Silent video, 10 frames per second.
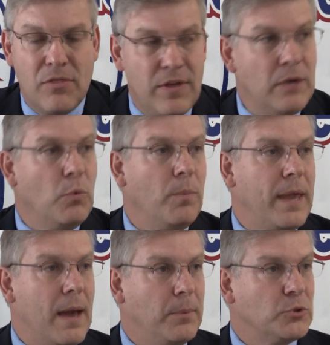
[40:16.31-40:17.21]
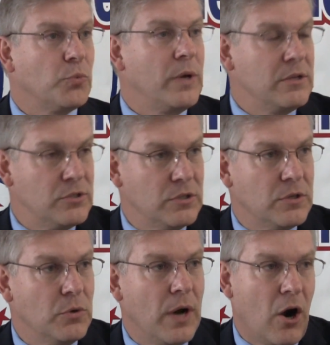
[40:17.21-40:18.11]
Then we'll be able to
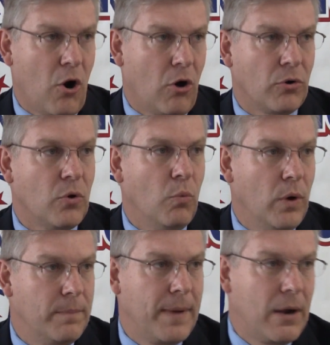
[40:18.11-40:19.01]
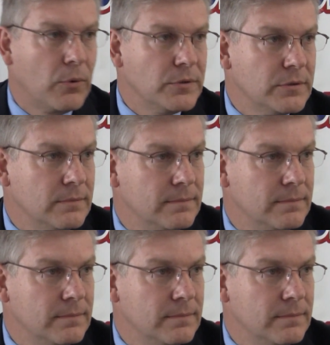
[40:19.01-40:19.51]
reinstitute our Article I powers.